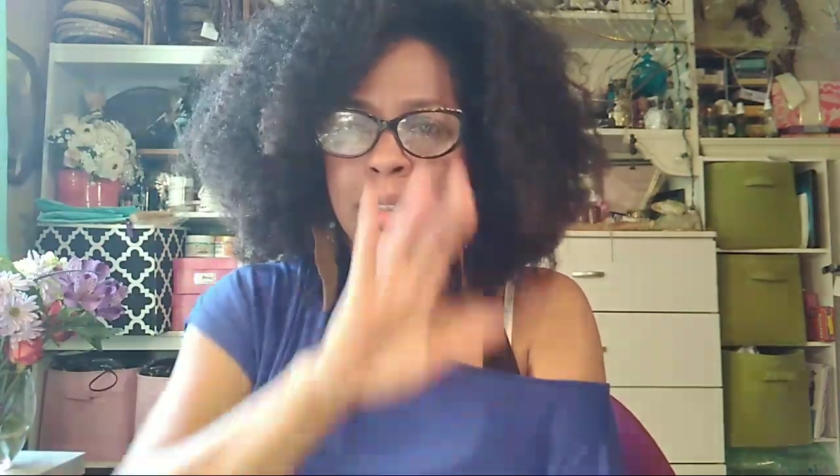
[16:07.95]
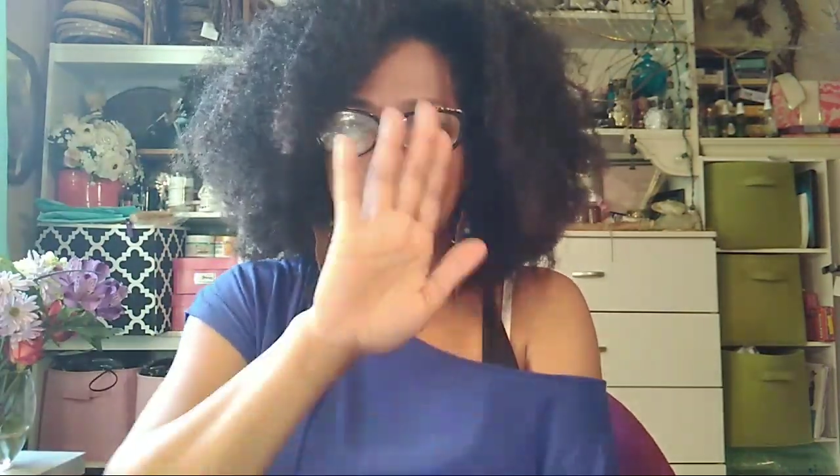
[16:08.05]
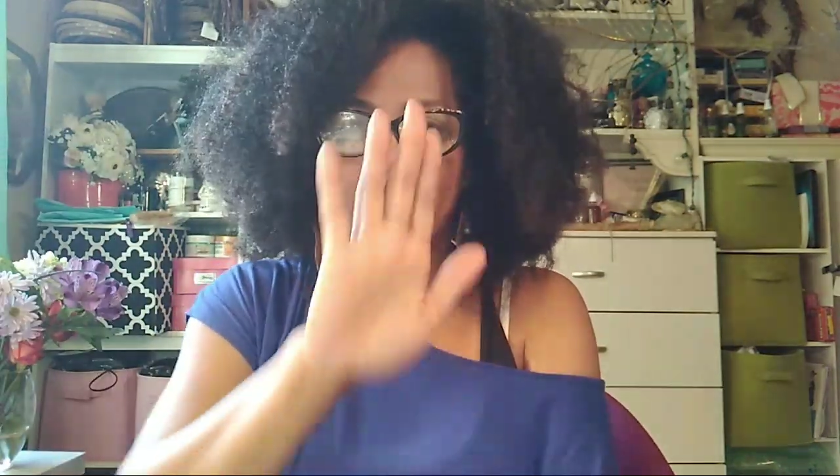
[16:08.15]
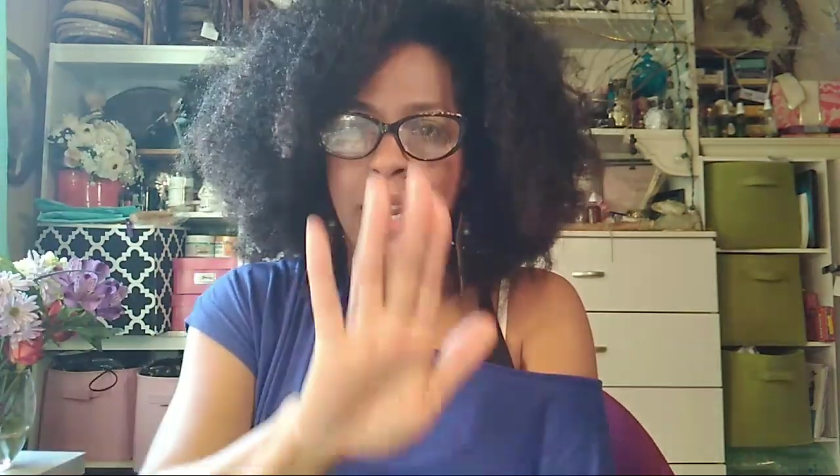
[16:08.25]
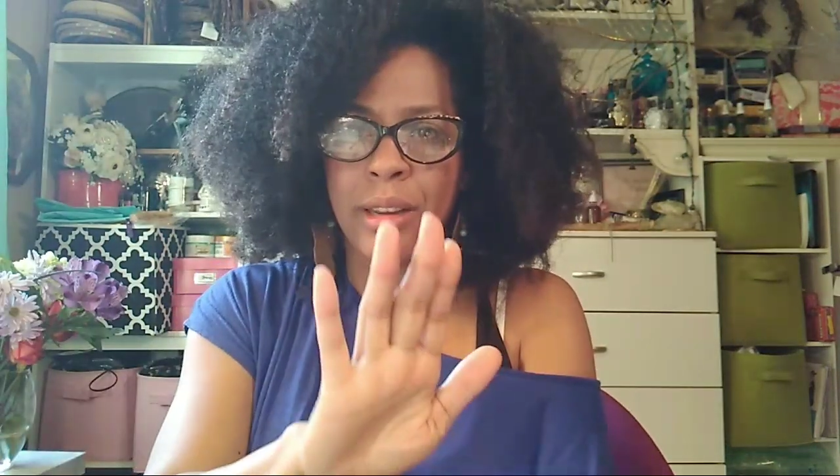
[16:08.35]
And
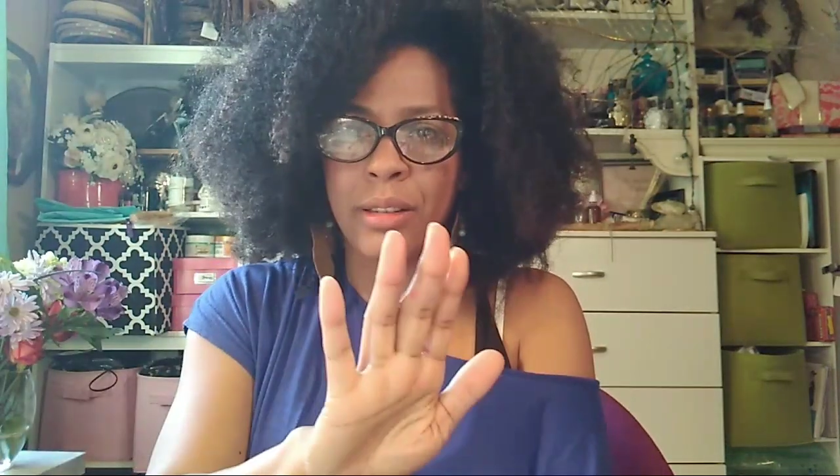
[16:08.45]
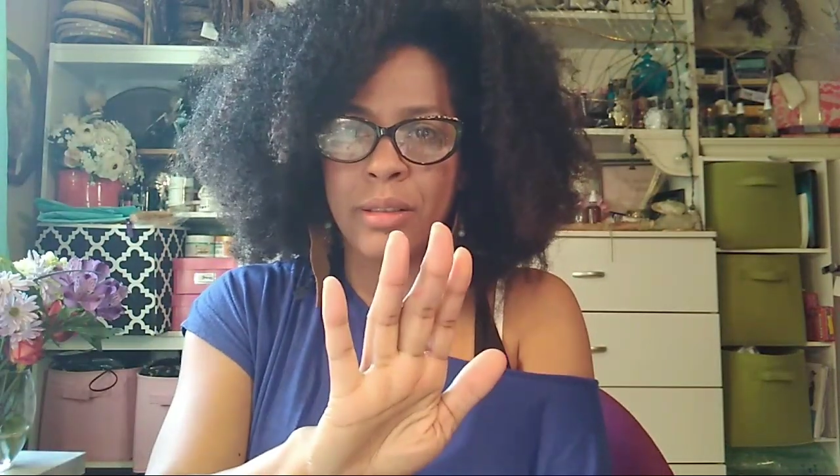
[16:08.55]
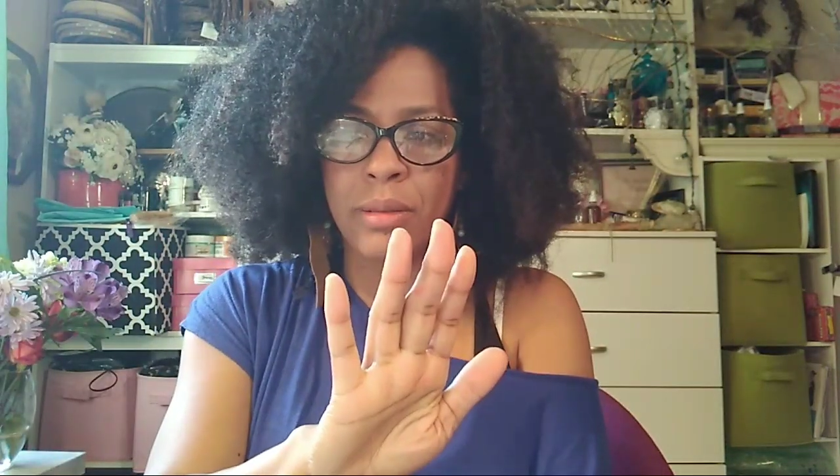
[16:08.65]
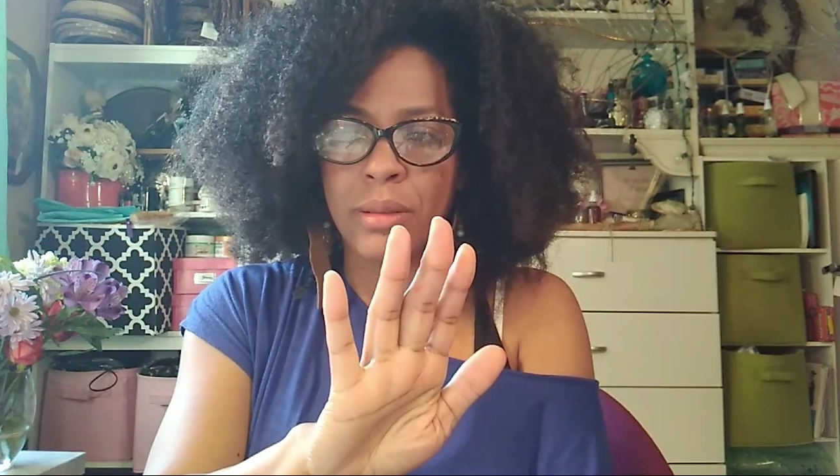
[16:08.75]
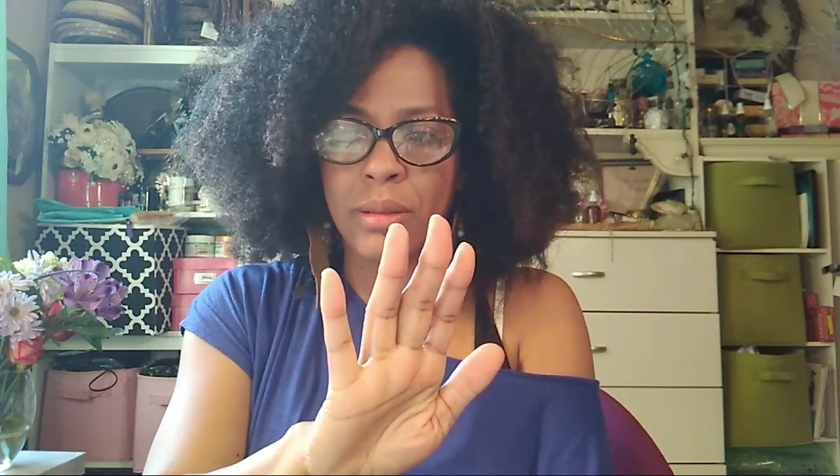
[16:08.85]
she's like,
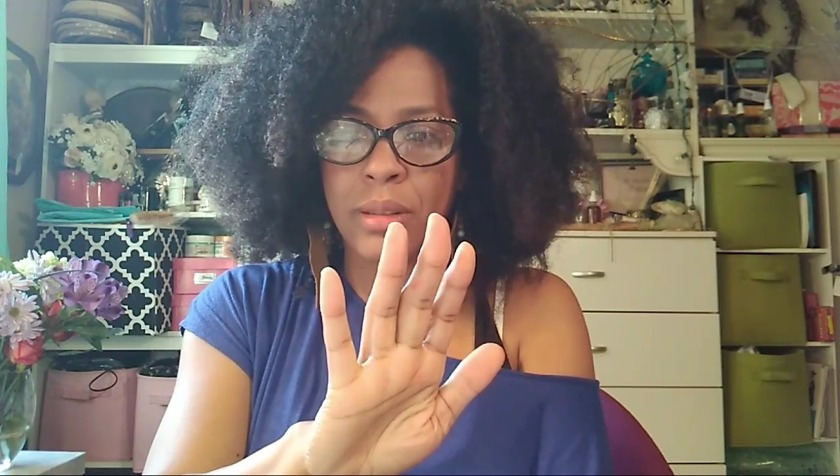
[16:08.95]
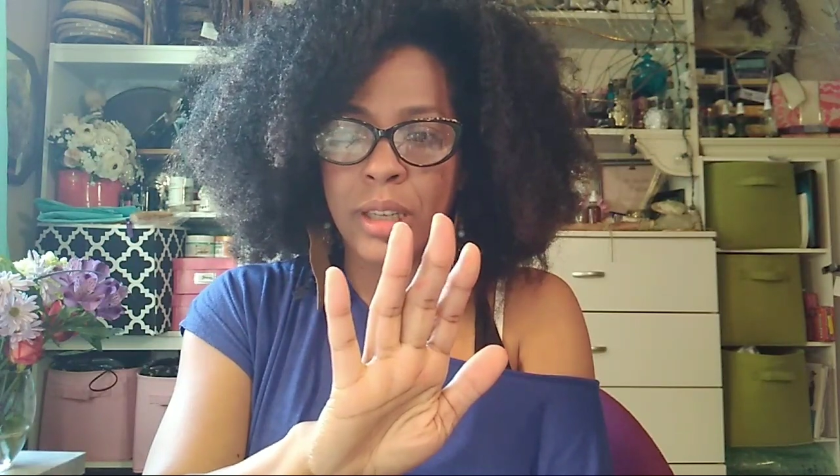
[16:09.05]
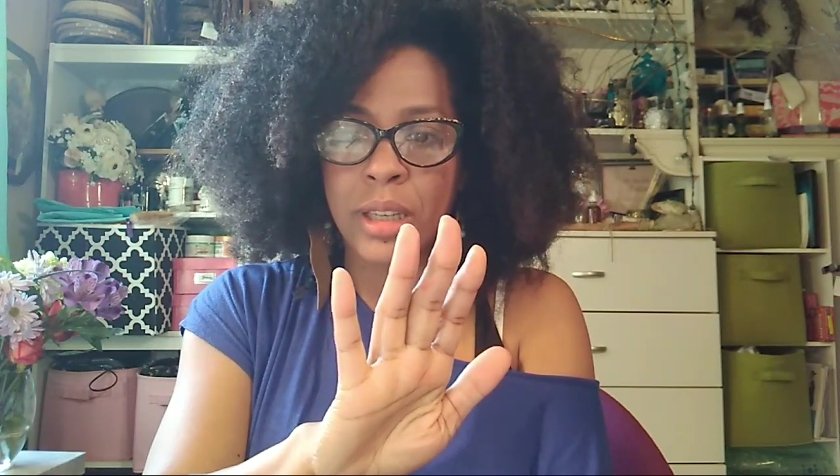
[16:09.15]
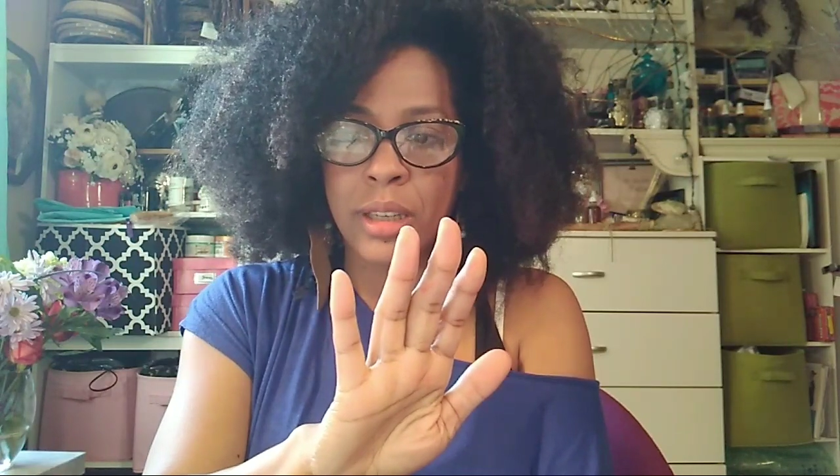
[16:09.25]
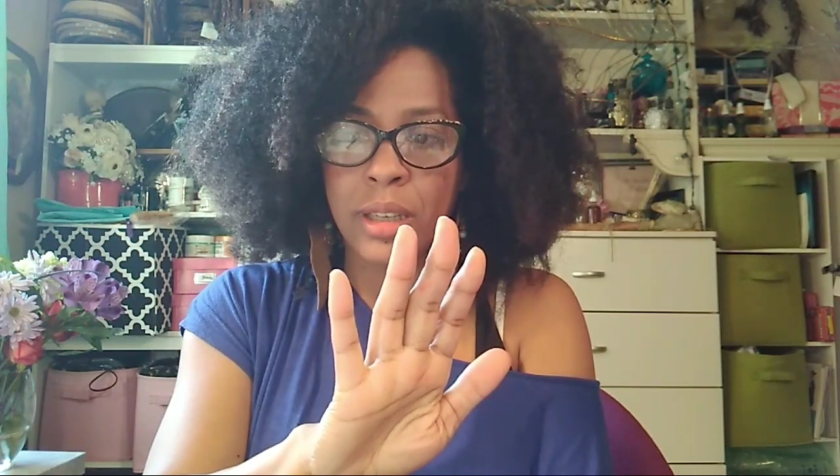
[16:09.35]

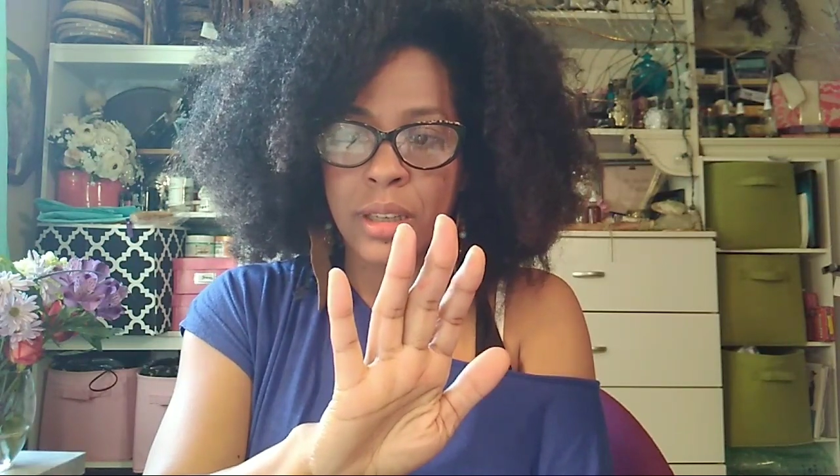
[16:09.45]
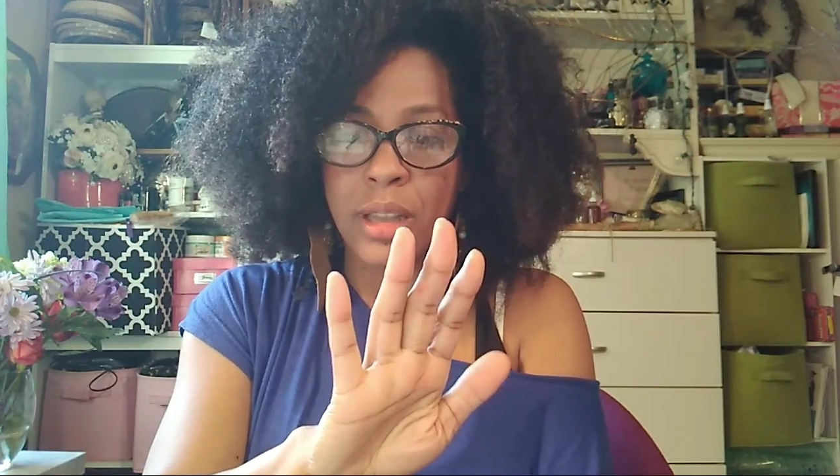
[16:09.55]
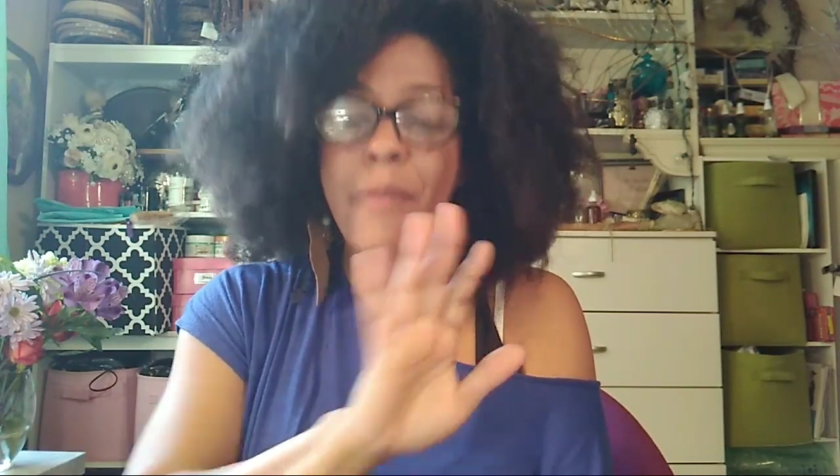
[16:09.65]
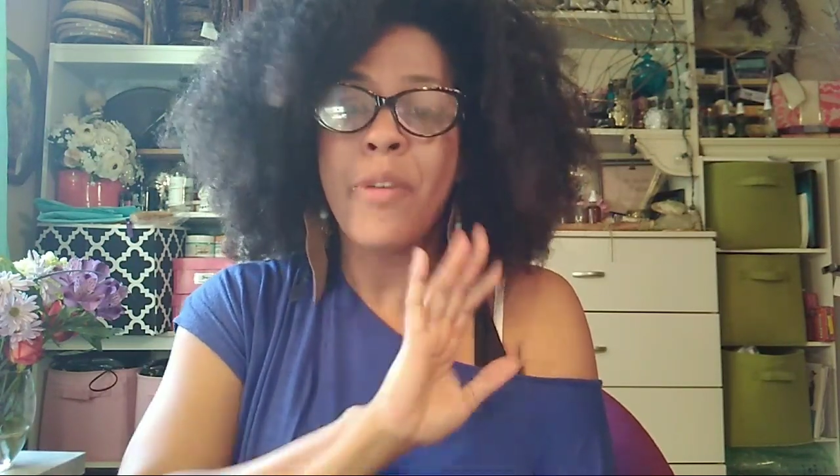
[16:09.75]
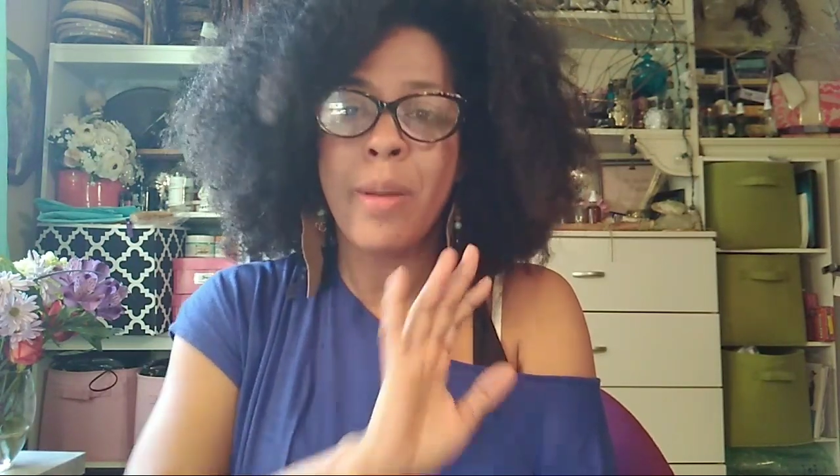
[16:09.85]

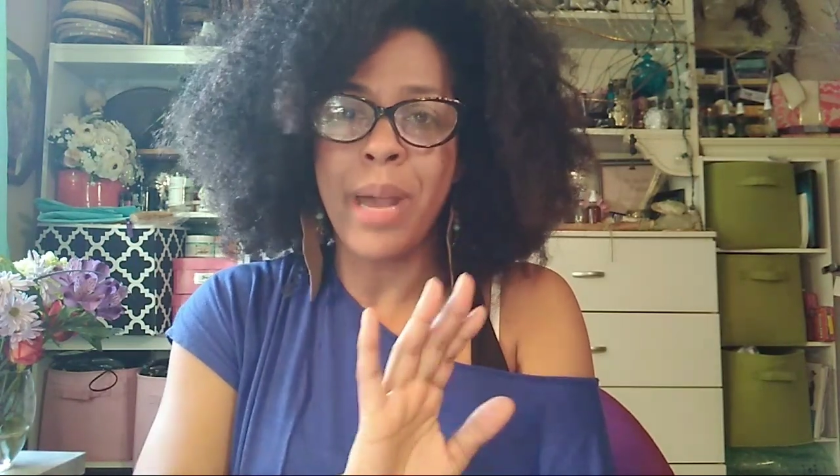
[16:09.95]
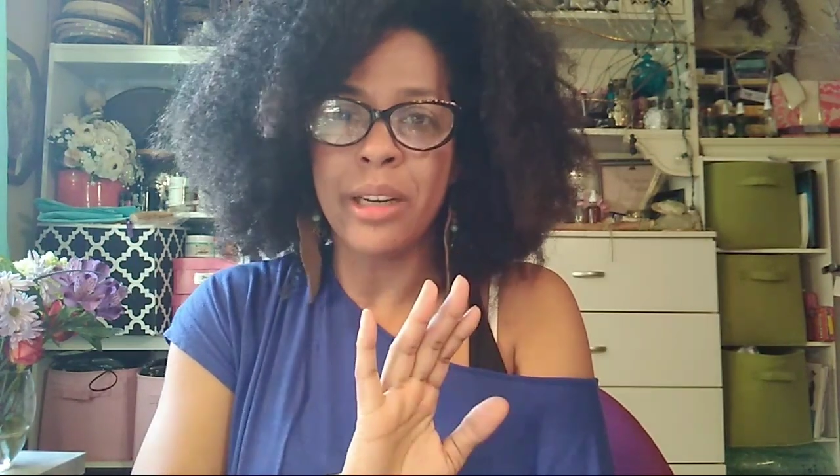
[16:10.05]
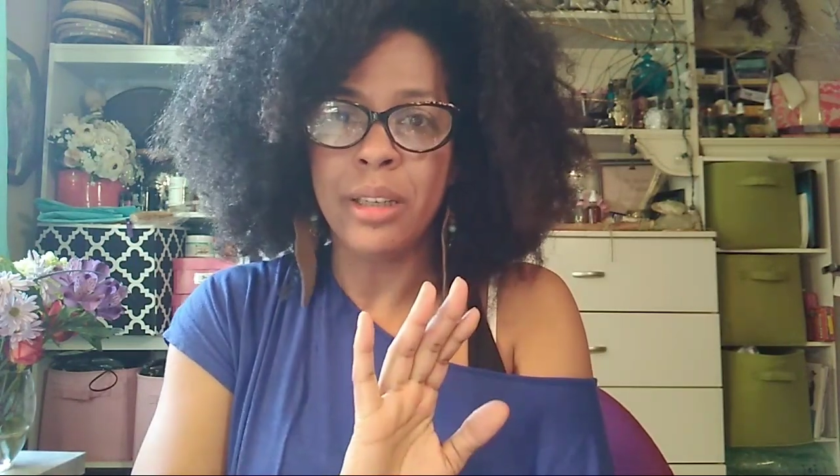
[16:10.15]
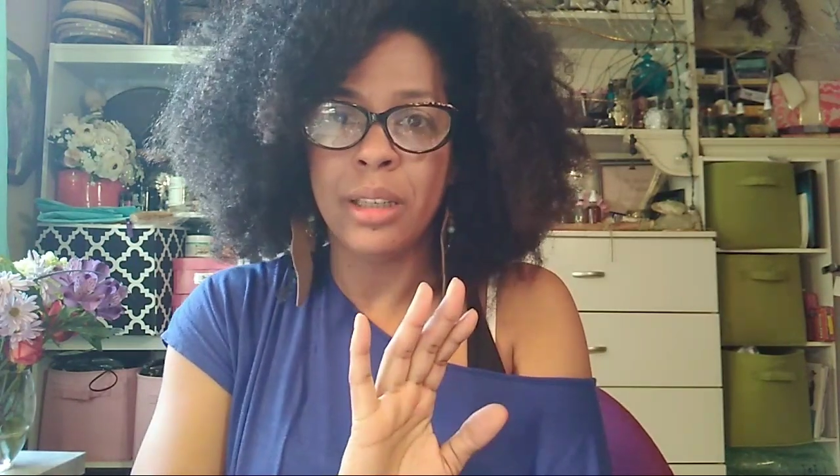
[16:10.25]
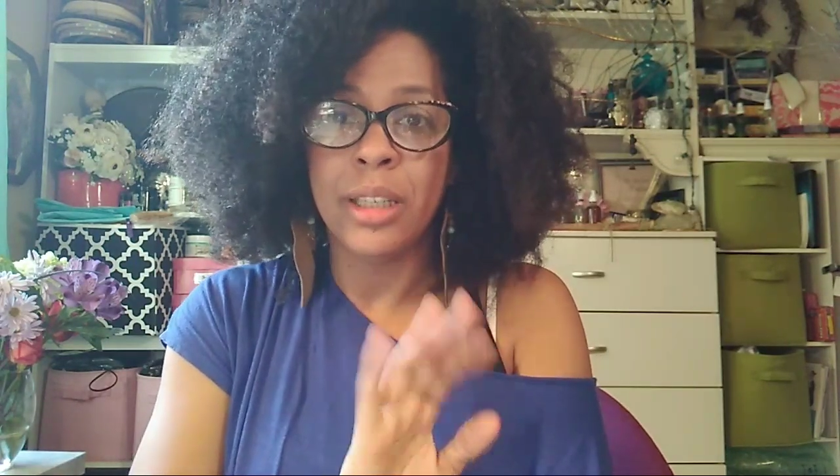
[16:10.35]
I feel
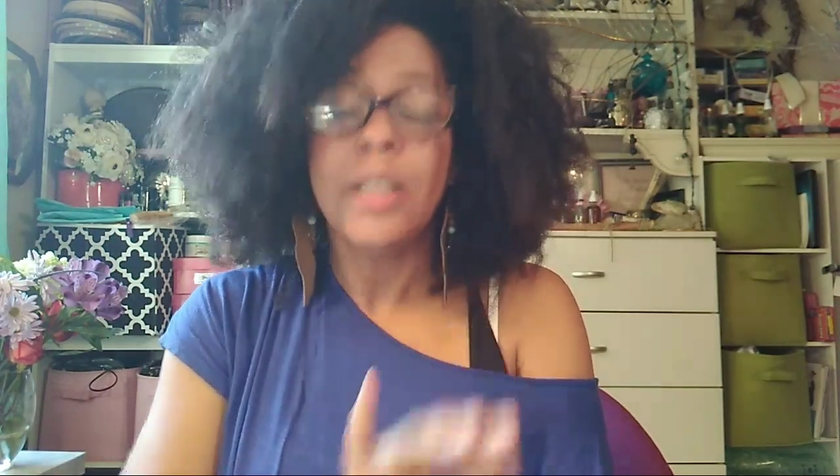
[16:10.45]
better.